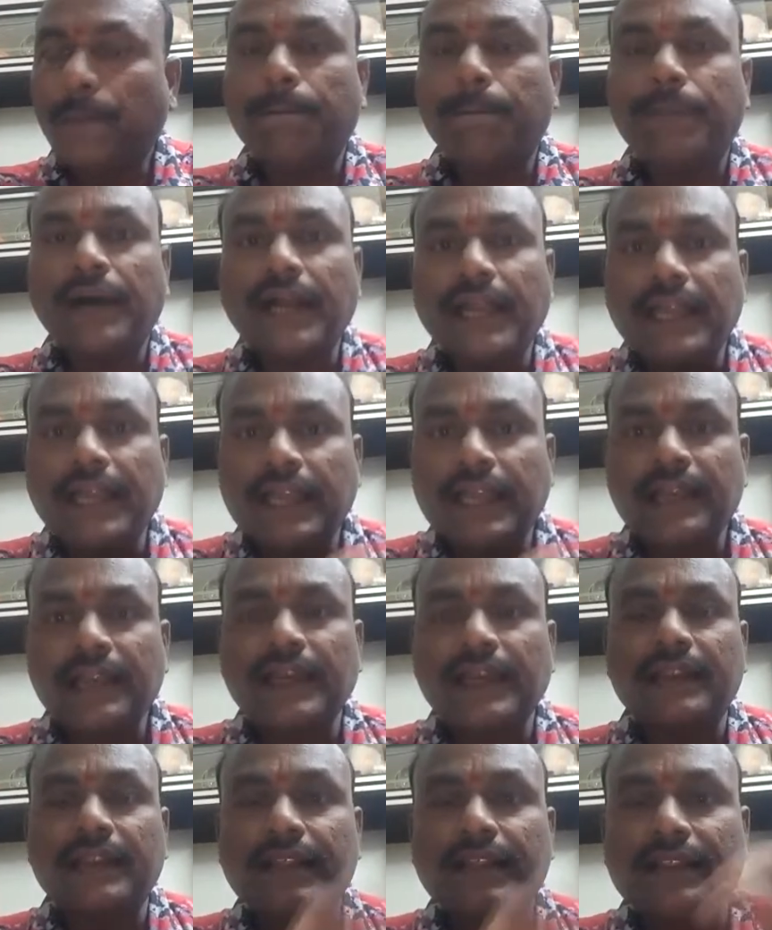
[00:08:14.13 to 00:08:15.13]
By
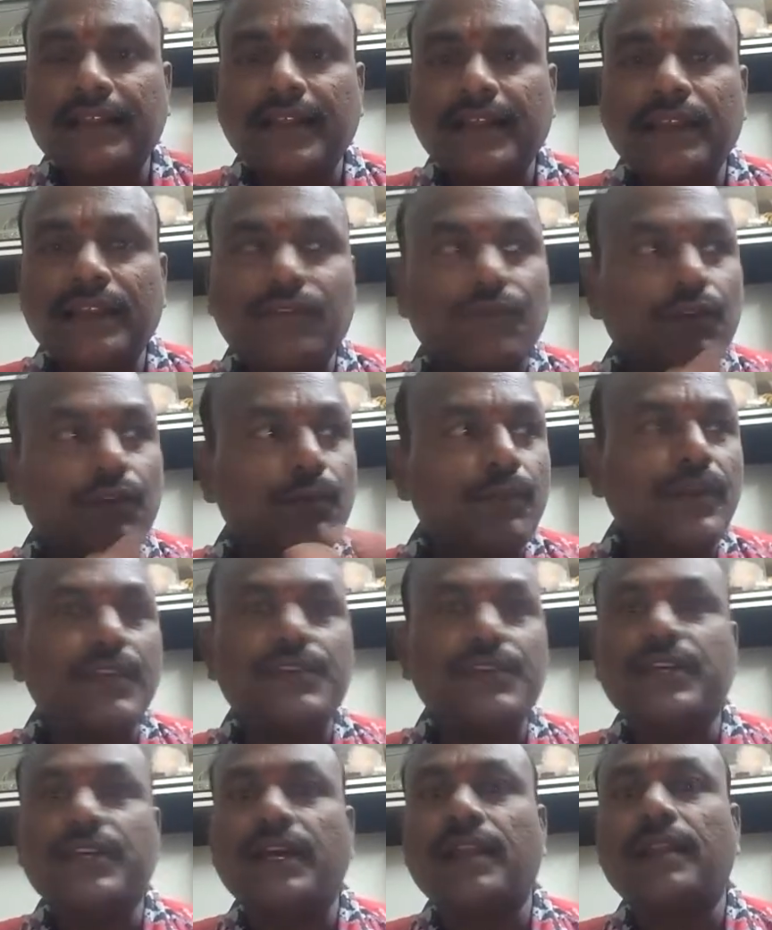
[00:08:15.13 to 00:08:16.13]
getting the
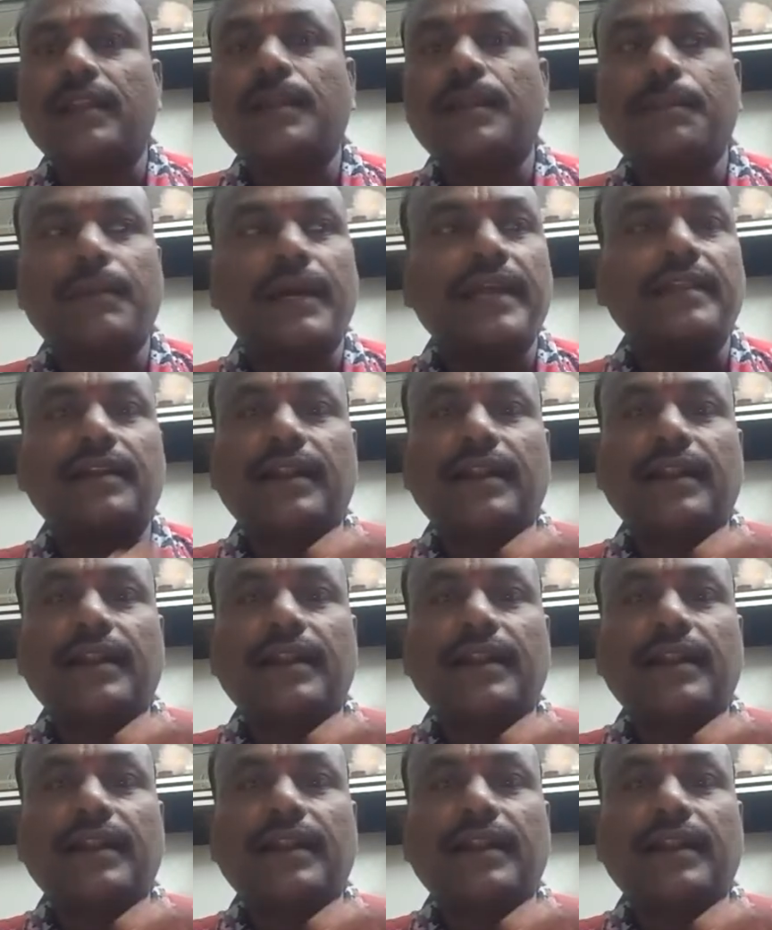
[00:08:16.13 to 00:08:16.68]
information by